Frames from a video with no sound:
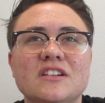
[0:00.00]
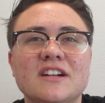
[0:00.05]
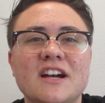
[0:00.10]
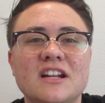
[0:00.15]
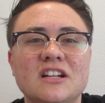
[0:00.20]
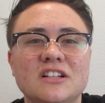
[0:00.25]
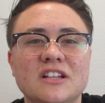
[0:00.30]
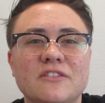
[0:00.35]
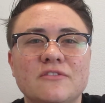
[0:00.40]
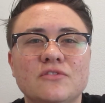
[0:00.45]
You're
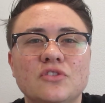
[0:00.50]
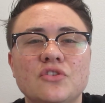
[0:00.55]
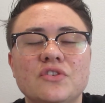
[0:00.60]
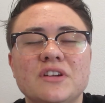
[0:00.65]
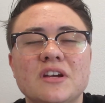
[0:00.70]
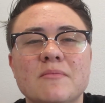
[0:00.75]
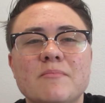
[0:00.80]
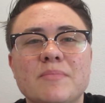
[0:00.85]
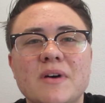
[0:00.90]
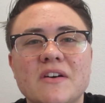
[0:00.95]
kind of like
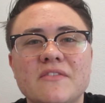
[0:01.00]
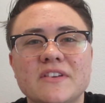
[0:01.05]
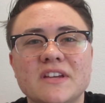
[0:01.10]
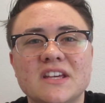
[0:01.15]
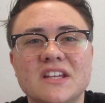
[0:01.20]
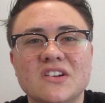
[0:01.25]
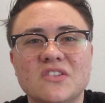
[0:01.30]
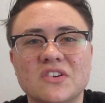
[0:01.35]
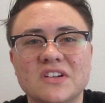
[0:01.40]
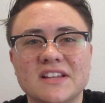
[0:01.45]
floating above
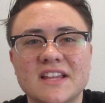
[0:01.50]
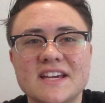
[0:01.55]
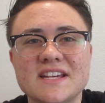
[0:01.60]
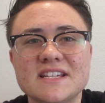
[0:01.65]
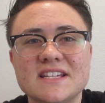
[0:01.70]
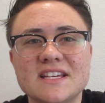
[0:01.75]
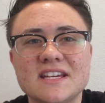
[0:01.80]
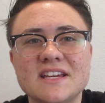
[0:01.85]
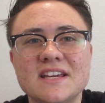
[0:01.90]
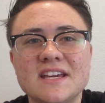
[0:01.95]
it, or
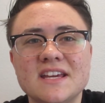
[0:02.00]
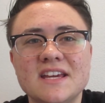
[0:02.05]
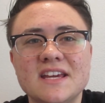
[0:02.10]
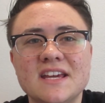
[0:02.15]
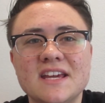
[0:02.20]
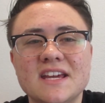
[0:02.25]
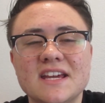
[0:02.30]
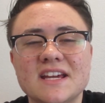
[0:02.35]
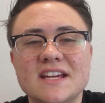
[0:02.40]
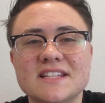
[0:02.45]
like
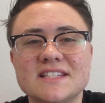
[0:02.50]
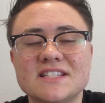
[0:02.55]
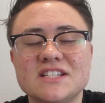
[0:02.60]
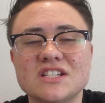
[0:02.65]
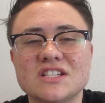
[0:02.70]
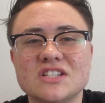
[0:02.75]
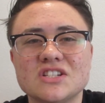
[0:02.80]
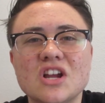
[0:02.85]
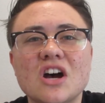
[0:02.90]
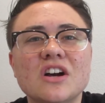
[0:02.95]
it's
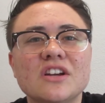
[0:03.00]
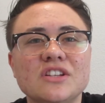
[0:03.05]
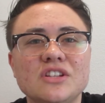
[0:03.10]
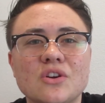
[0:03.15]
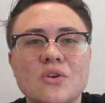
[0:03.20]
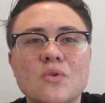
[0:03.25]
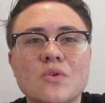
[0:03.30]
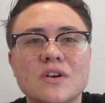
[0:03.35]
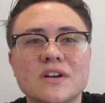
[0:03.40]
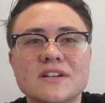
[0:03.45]
just not
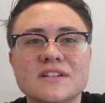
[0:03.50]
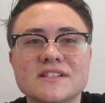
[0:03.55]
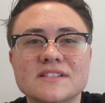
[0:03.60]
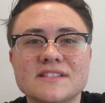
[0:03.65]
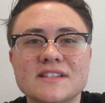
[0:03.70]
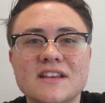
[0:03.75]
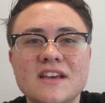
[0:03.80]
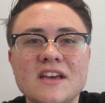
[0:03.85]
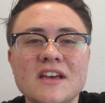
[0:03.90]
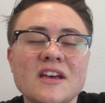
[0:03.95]

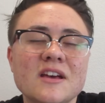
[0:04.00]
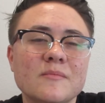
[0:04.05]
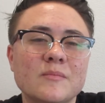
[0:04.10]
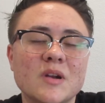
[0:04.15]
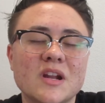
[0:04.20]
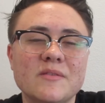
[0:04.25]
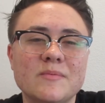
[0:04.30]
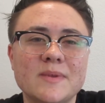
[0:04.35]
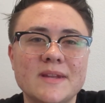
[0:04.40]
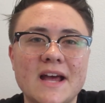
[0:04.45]
yours.
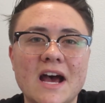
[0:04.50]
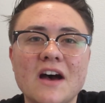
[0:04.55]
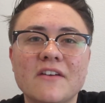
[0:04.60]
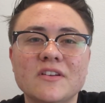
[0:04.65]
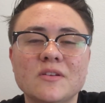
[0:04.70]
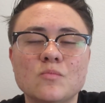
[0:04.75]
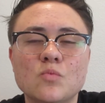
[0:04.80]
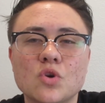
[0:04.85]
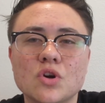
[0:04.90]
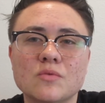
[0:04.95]
But I've been
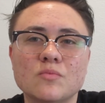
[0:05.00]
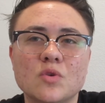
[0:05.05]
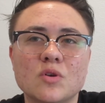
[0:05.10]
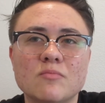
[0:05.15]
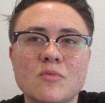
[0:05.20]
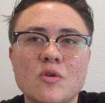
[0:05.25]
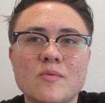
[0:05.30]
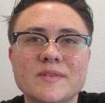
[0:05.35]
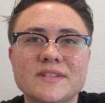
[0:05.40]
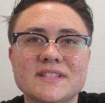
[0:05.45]
having more and
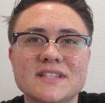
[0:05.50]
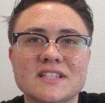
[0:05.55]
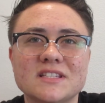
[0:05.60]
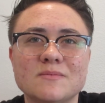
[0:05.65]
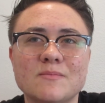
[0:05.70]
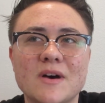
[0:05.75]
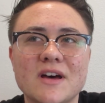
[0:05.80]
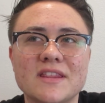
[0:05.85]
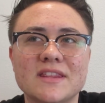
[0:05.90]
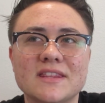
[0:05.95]
more moments
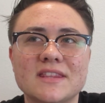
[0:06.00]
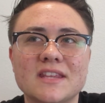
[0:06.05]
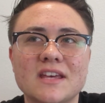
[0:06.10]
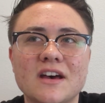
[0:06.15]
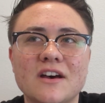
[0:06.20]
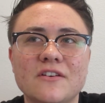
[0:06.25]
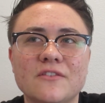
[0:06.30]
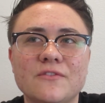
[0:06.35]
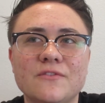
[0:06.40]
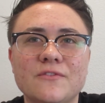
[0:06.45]
this month
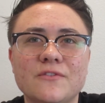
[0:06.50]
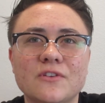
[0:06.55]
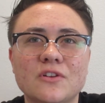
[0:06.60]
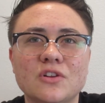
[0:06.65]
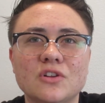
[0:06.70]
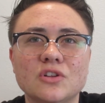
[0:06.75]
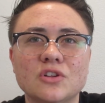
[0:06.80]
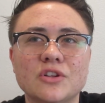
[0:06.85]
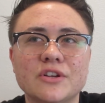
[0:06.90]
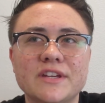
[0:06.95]
of
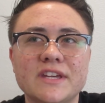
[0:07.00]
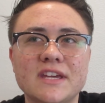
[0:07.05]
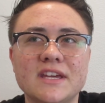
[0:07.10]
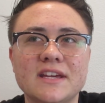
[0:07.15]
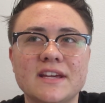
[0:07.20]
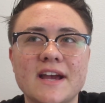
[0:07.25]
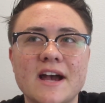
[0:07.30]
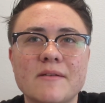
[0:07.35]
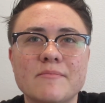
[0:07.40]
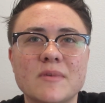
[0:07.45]

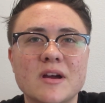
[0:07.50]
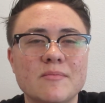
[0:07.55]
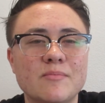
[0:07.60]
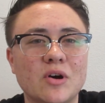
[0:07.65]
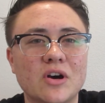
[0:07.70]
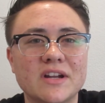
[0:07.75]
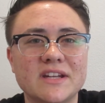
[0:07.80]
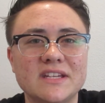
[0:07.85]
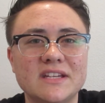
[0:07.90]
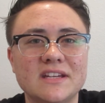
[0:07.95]
looking at my
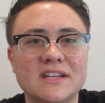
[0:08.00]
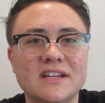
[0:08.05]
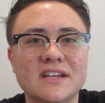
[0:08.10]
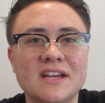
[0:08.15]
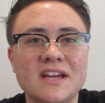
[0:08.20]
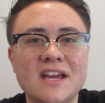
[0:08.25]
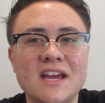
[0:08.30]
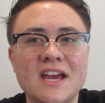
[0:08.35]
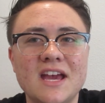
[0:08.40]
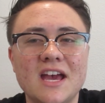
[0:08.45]
body
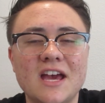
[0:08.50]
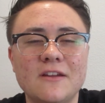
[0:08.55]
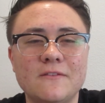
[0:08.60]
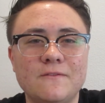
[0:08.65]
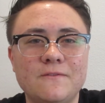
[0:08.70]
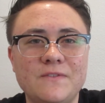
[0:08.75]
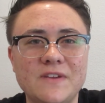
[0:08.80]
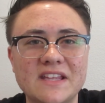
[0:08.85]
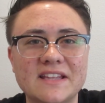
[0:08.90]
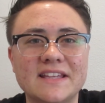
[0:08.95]

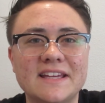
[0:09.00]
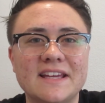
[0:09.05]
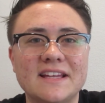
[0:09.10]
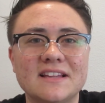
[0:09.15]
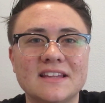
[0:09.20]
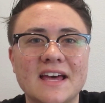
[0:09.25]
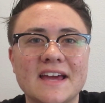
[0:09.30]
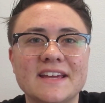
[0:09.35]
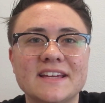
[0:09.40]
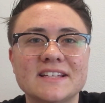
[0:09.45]
and
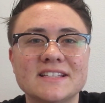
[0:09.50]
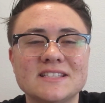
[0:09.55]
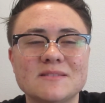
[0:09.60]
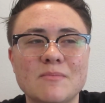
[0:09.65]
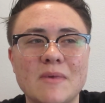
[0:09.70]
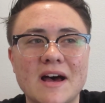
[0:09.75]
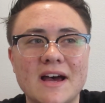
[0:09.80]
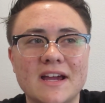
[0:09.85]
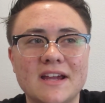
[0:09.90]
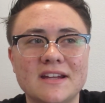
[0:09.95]
feeling like it's
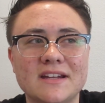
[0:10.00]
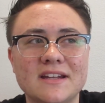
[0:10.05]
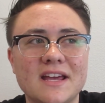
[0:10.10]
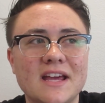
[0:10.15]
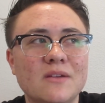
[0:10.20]
mine.